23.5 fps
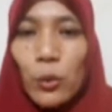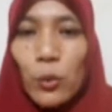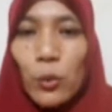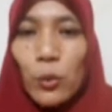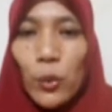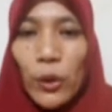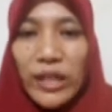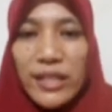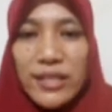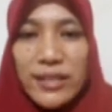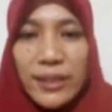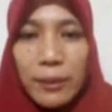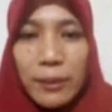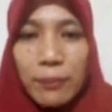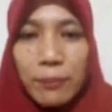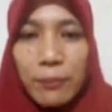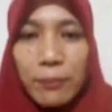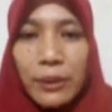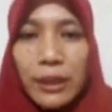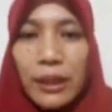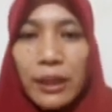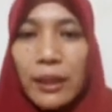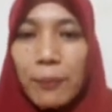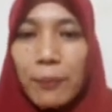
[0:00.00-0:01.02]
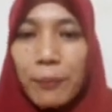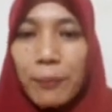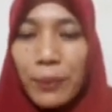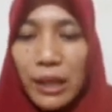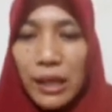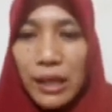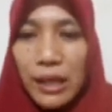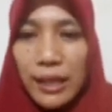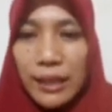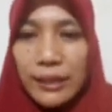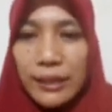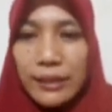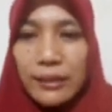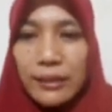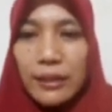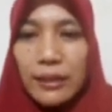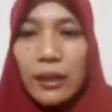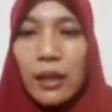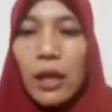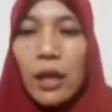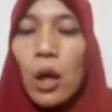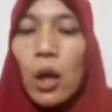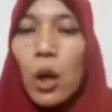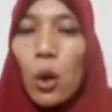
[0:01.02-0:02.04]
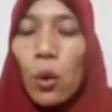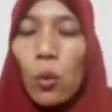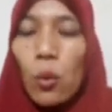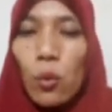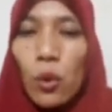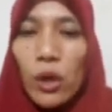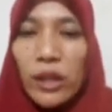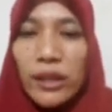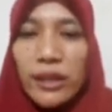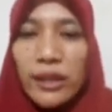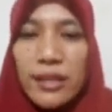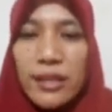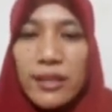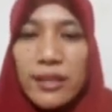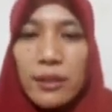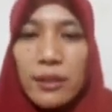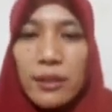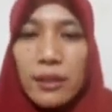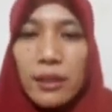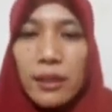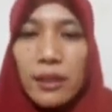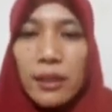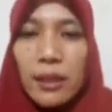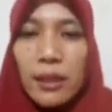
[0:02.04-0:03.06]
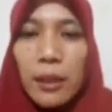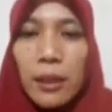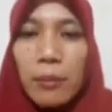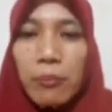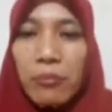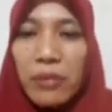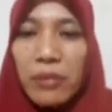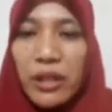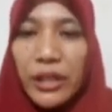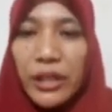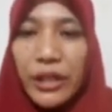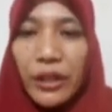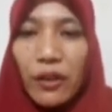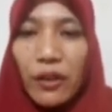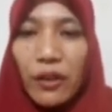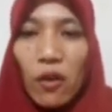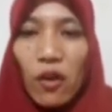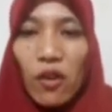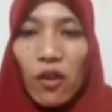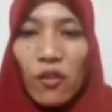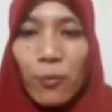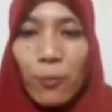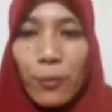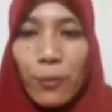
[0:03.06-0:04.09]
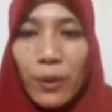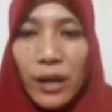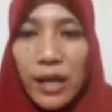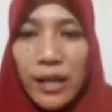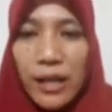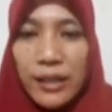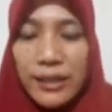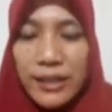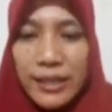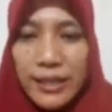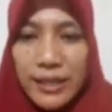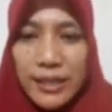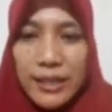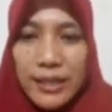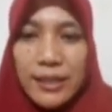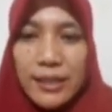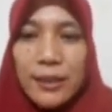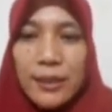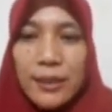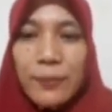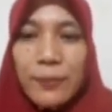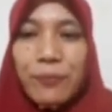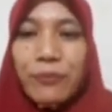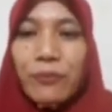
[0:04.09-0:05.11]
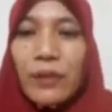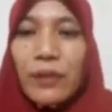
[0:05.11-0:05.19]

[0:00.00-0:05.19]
For example, ban. Yeah. What is the meaning of ban here?